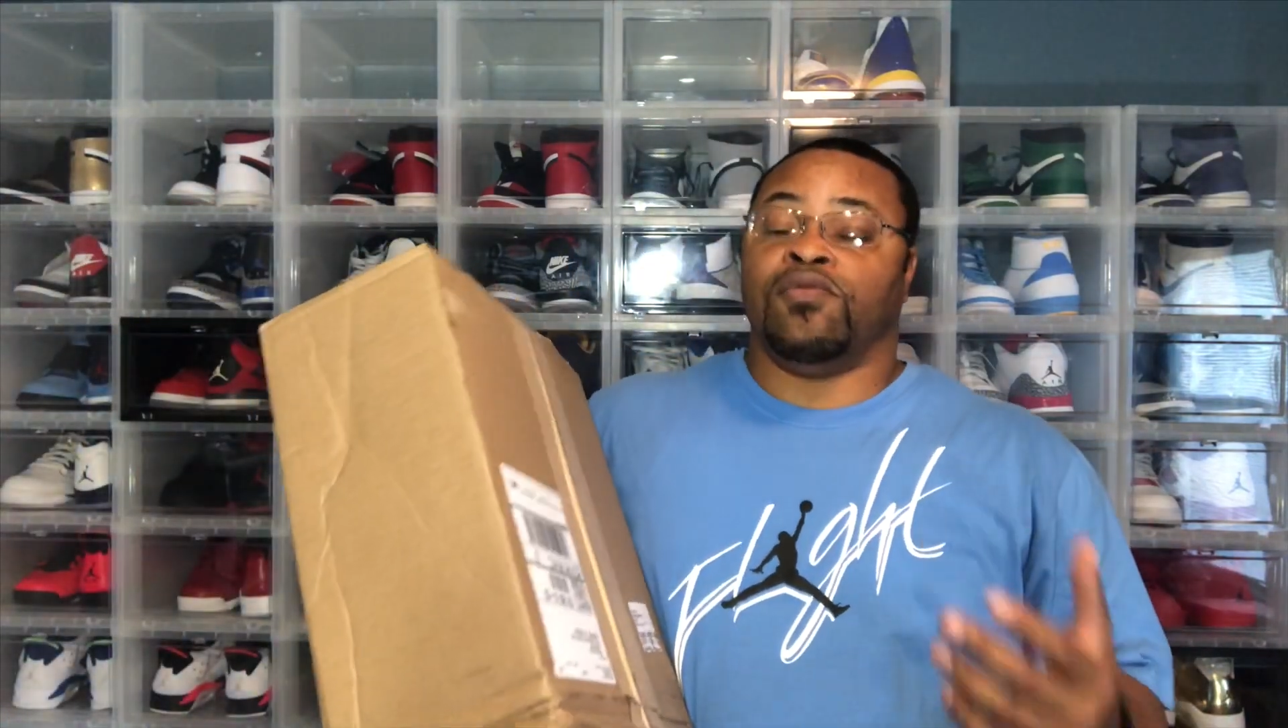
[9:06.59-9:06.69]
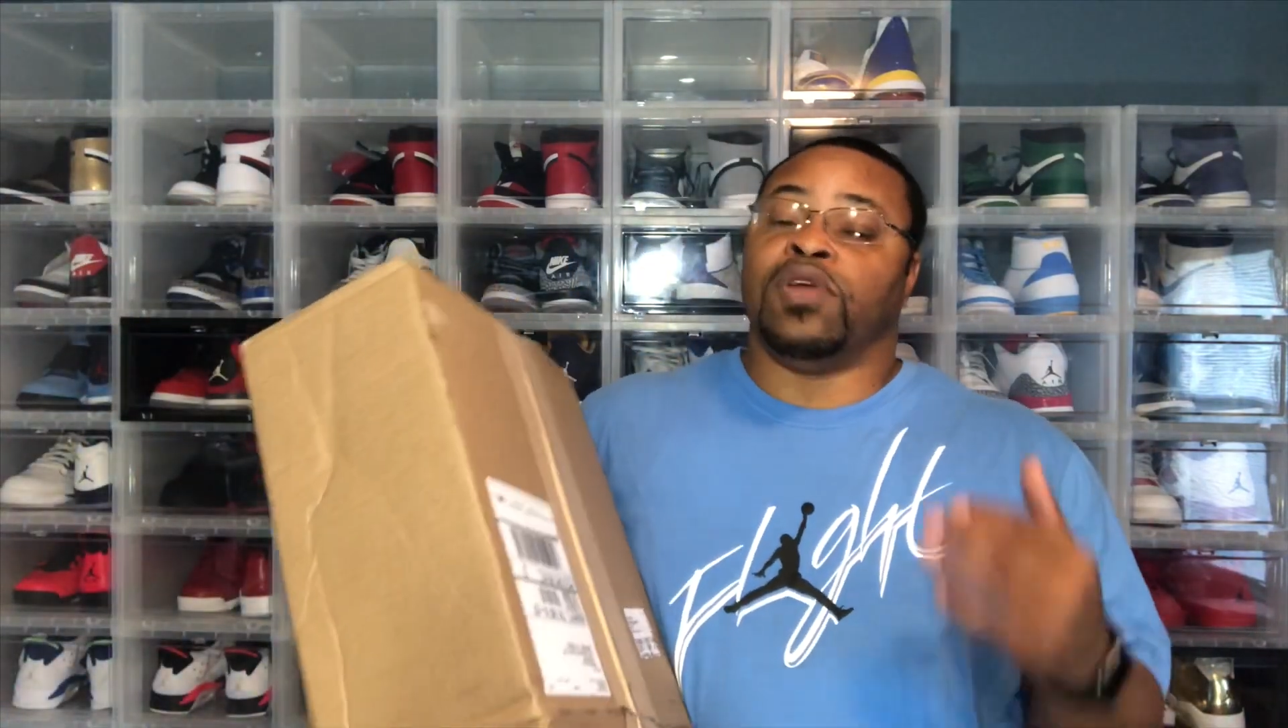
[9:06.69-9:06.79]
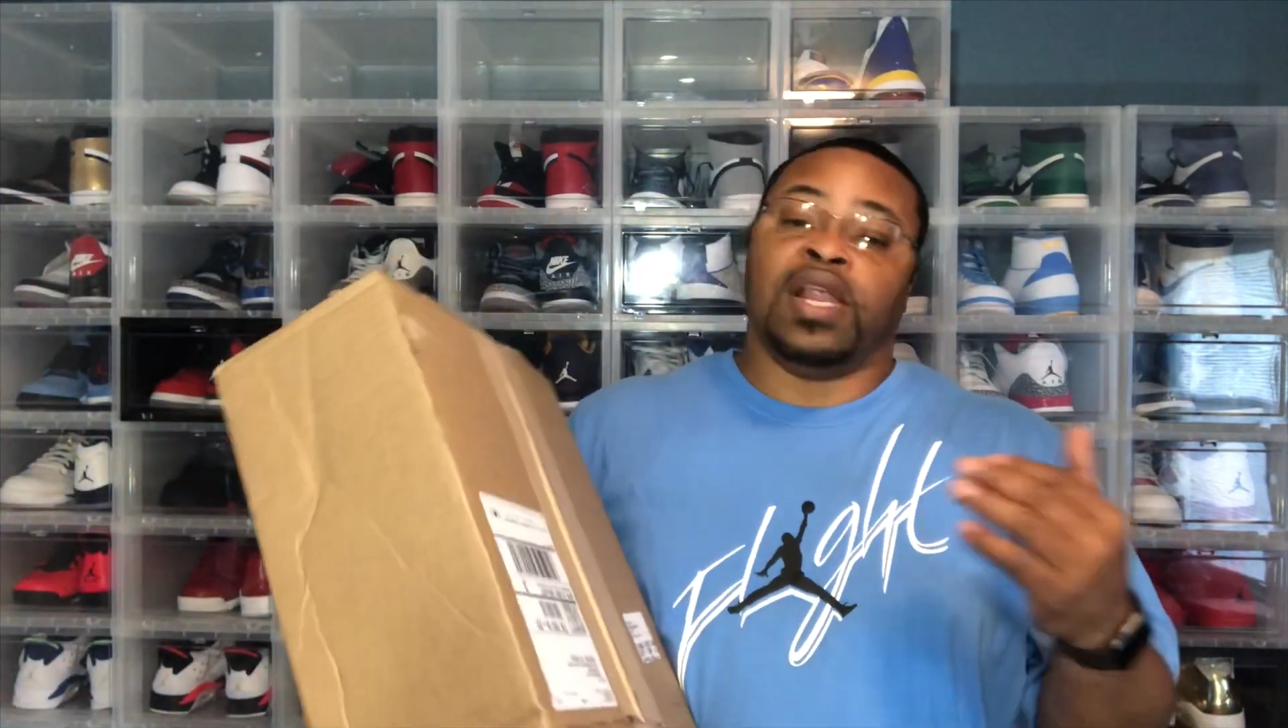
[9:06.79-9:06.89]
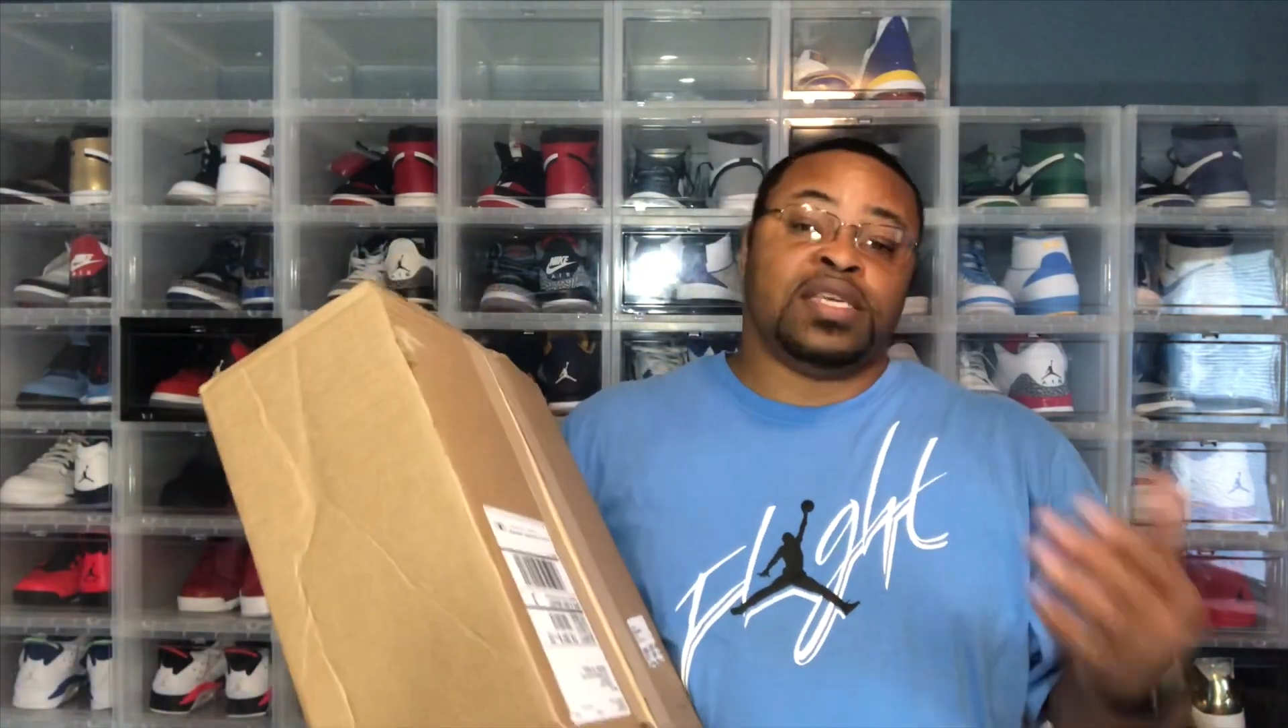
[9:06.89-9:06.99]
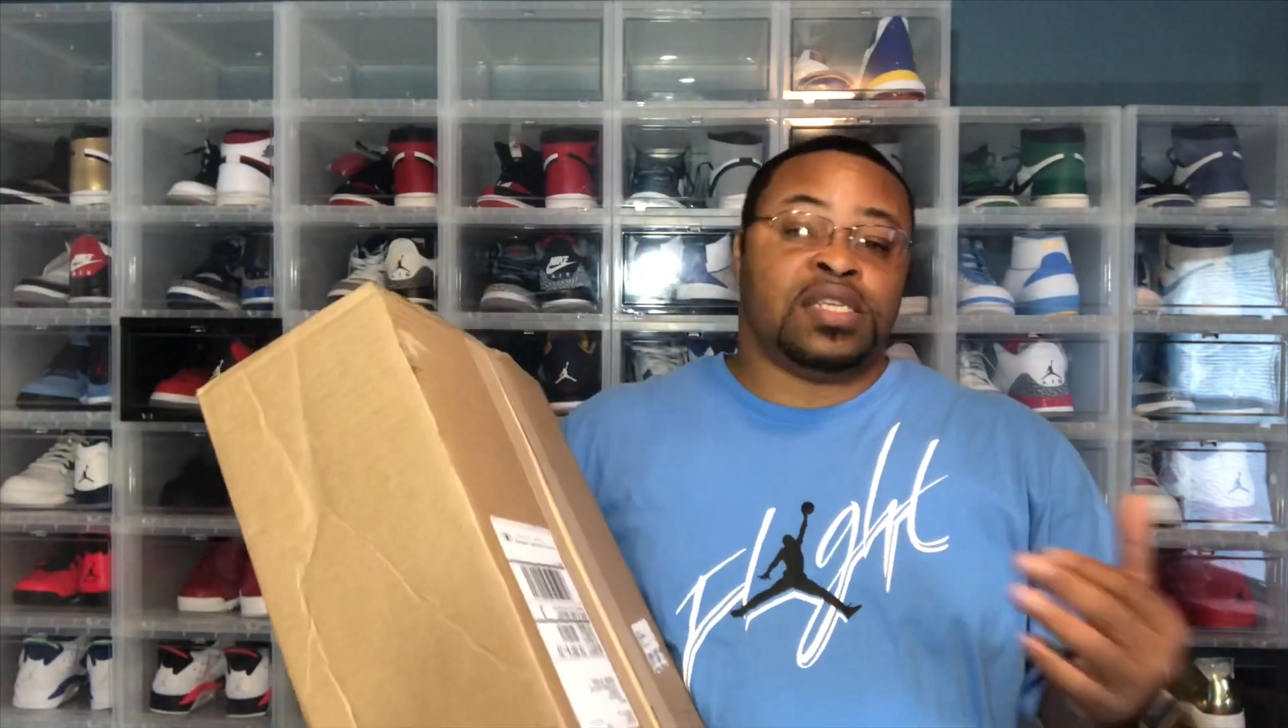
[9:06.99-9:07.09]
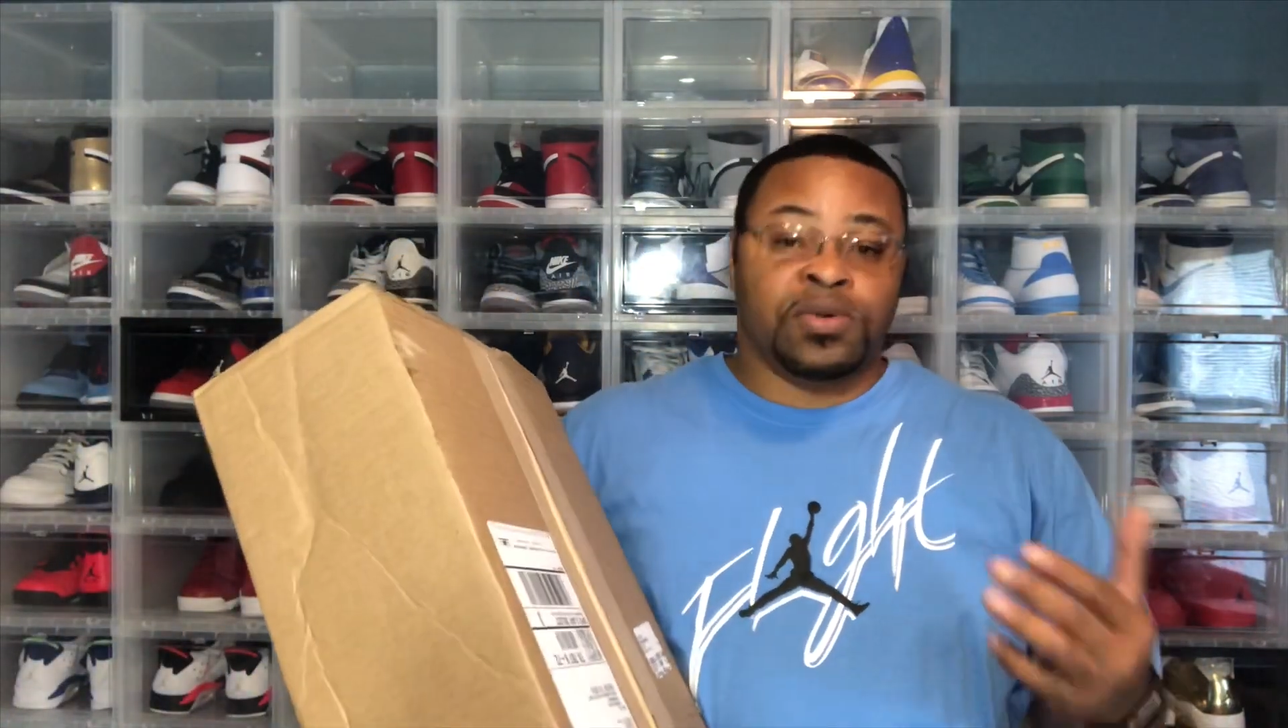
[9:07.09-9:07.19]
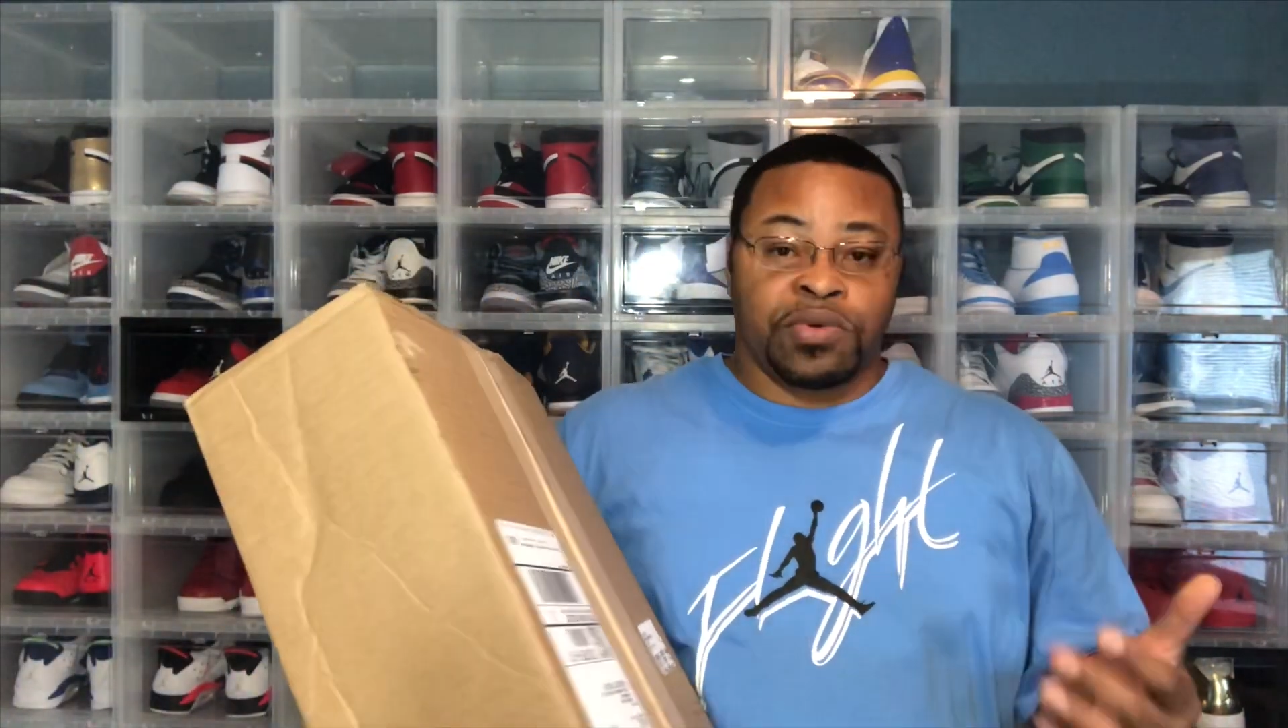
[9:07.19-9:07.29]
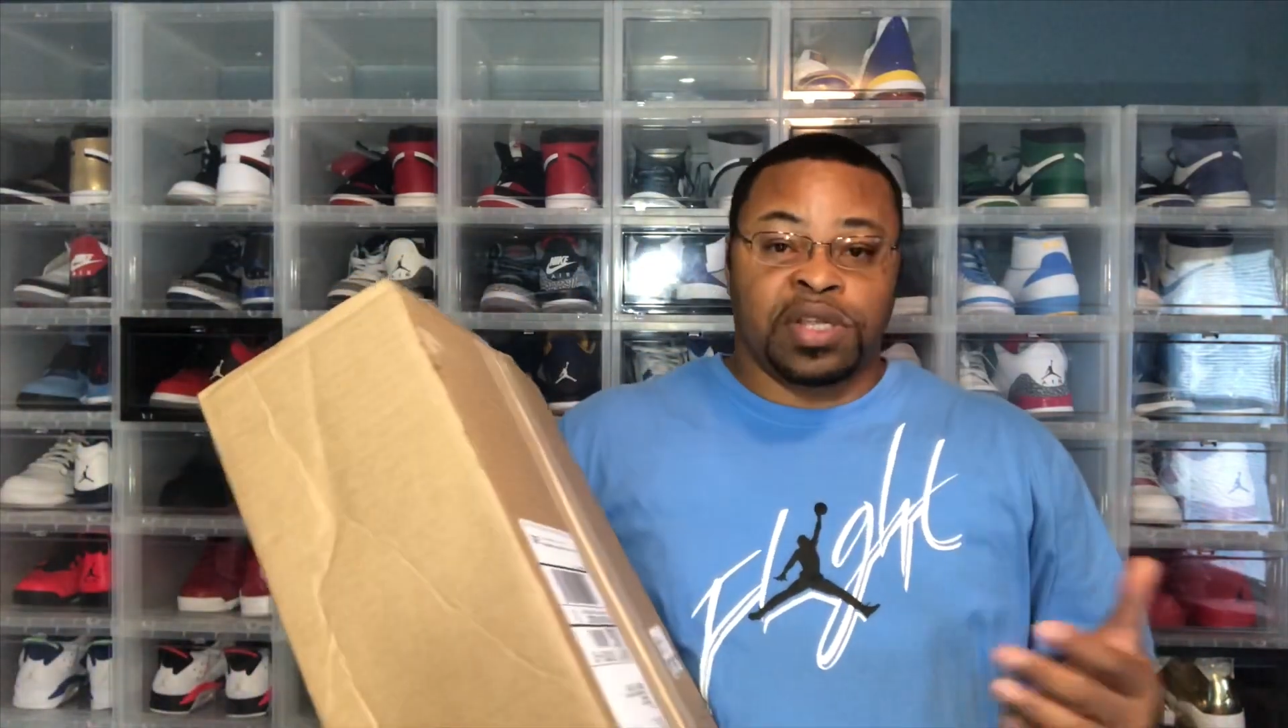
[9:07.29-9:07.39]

for less than